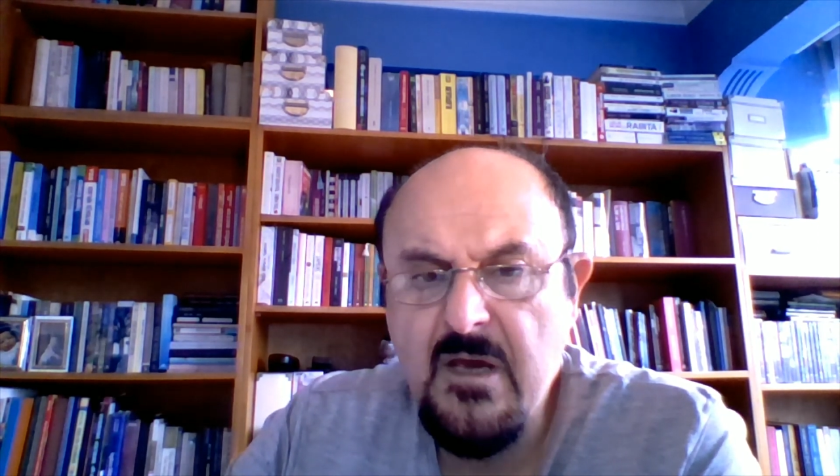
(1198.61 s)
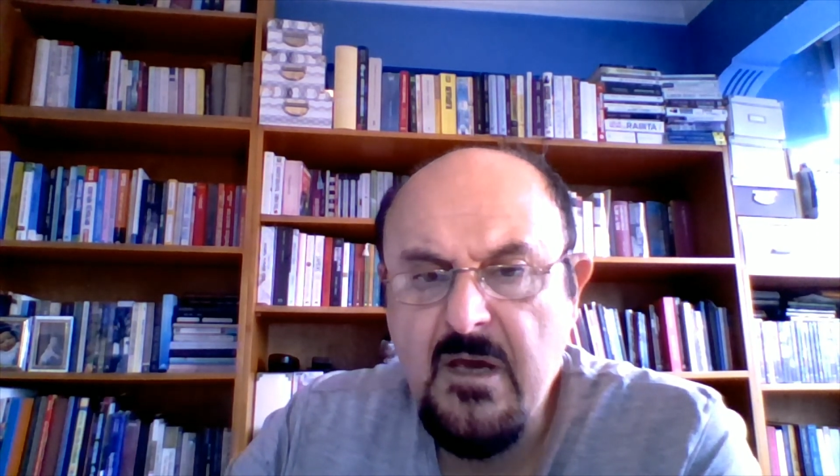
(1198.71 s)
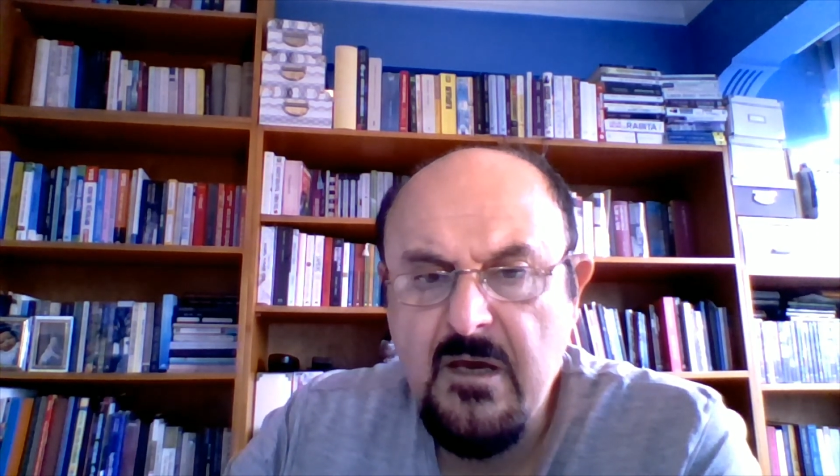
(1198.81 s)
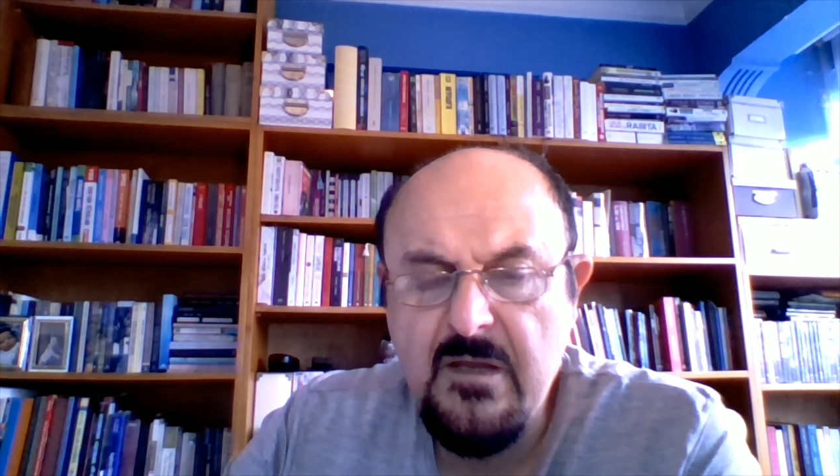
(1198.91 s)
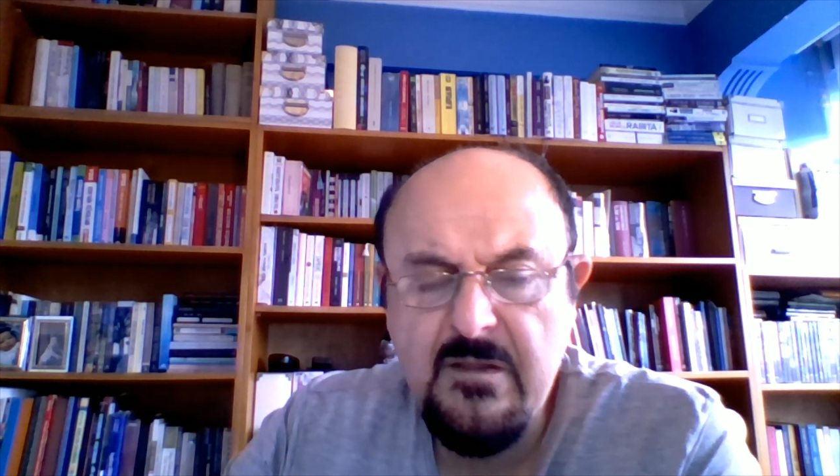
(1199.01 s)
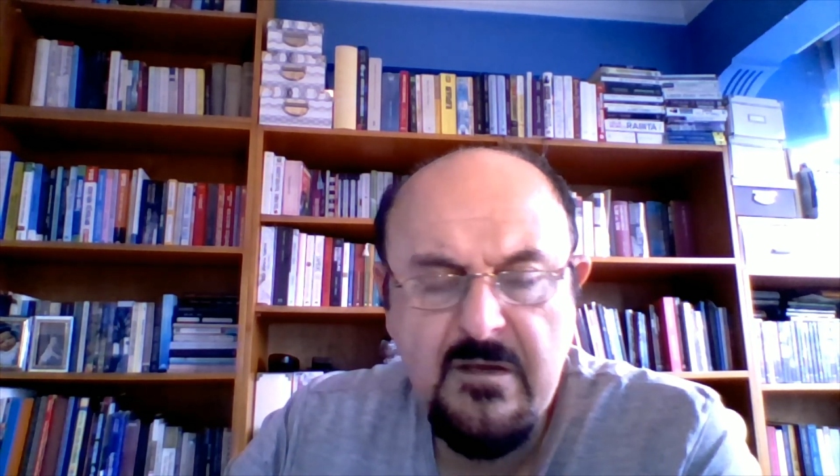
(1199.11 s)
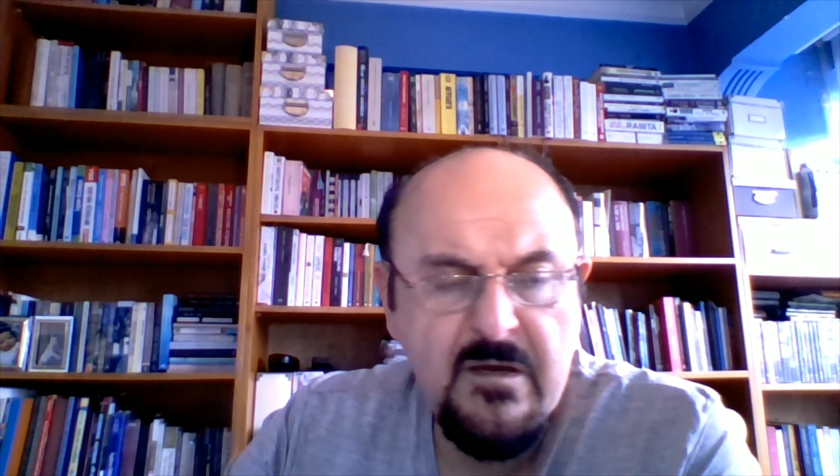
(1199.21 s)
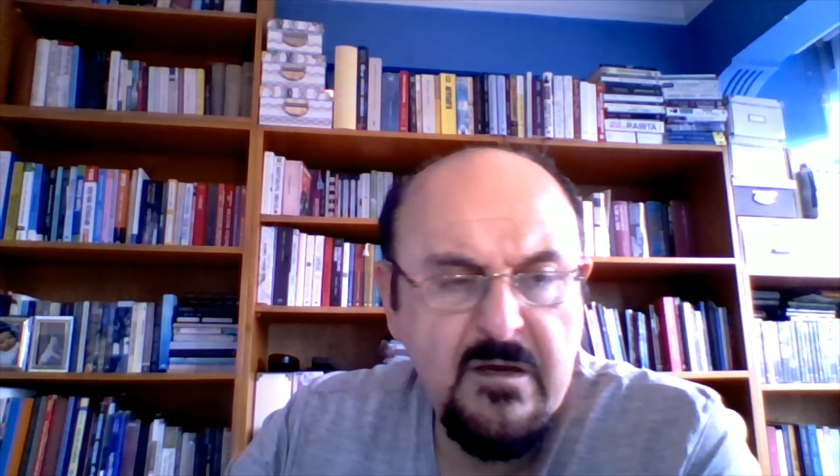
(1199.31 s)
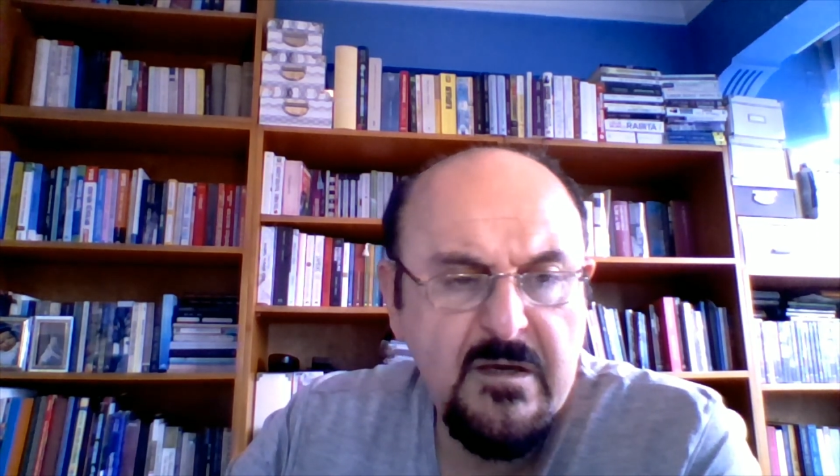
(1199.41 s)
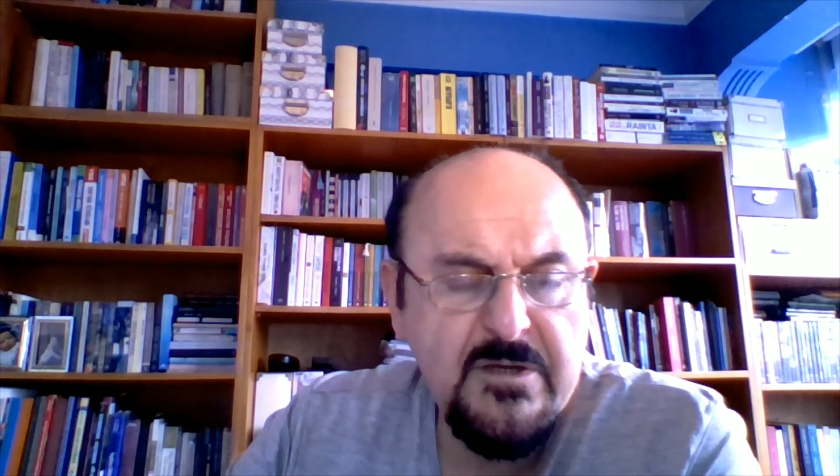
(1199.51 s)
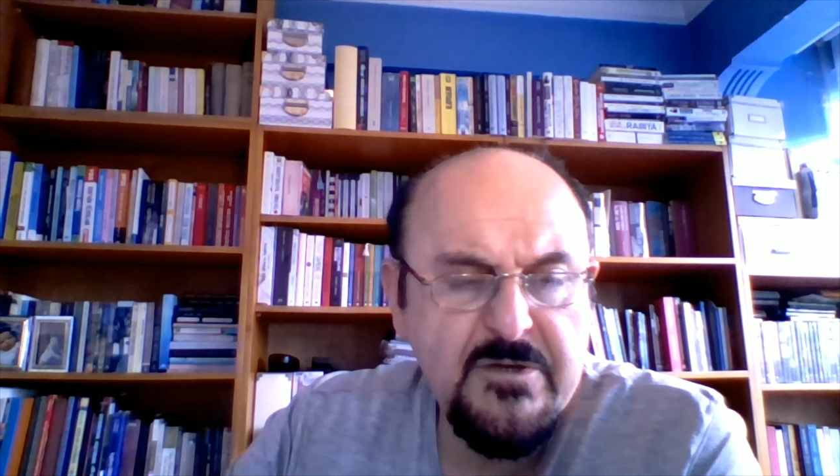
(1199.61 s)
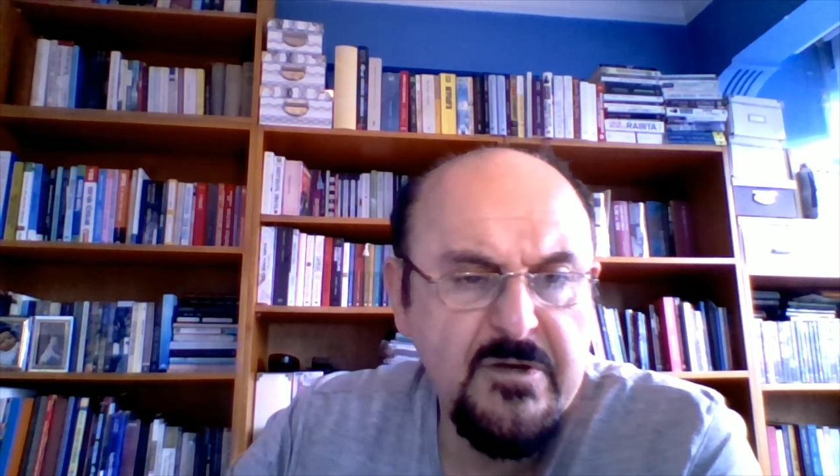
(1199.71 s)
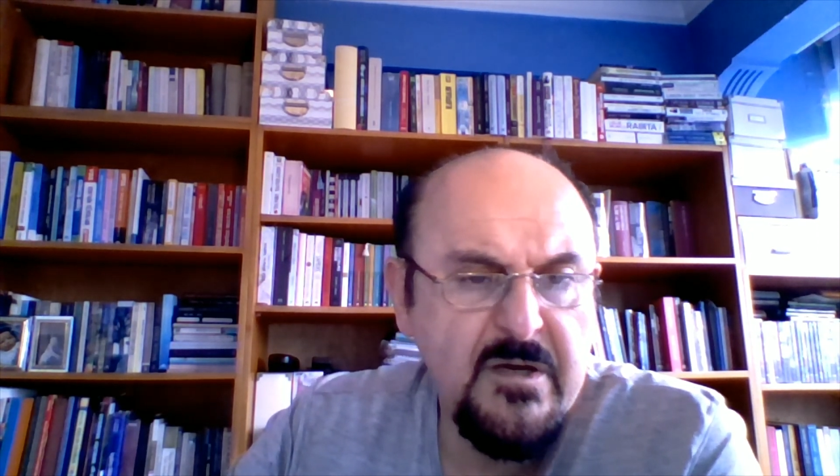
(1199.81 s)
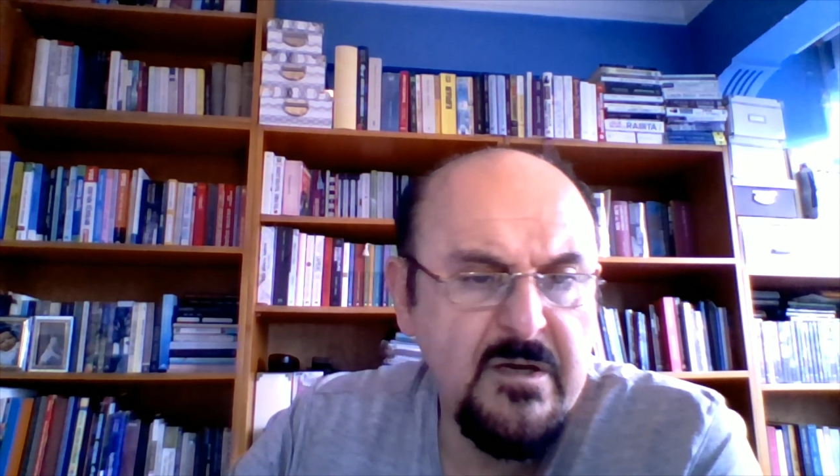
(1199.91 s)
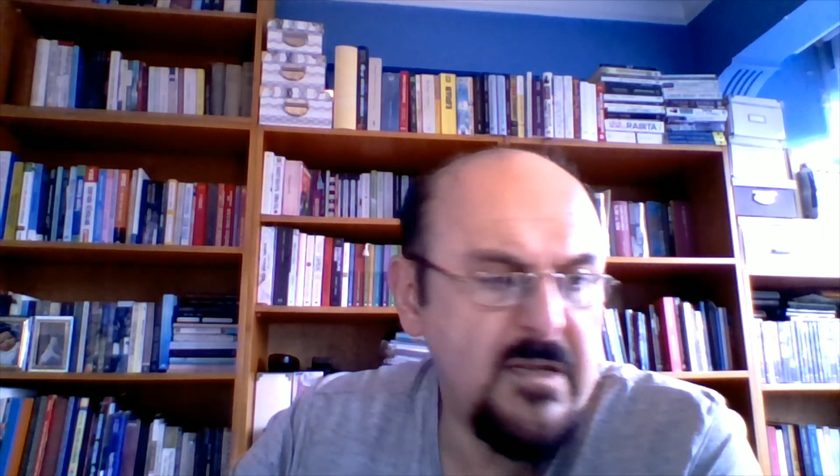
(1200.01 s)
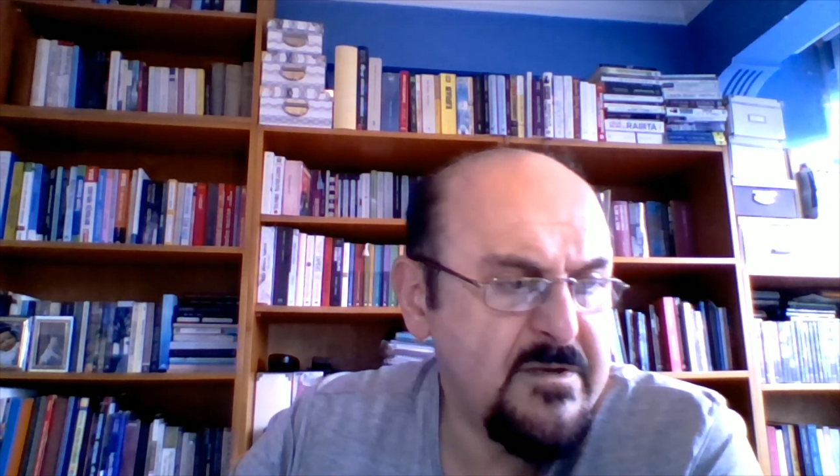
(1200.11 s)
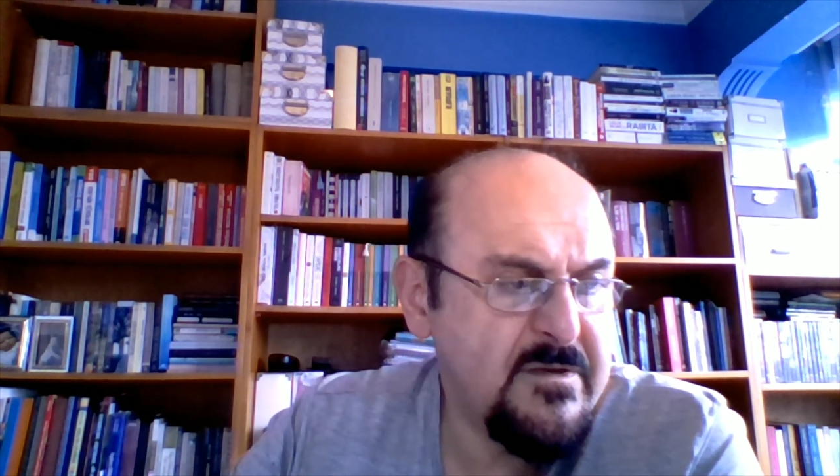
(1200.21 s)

and each lesson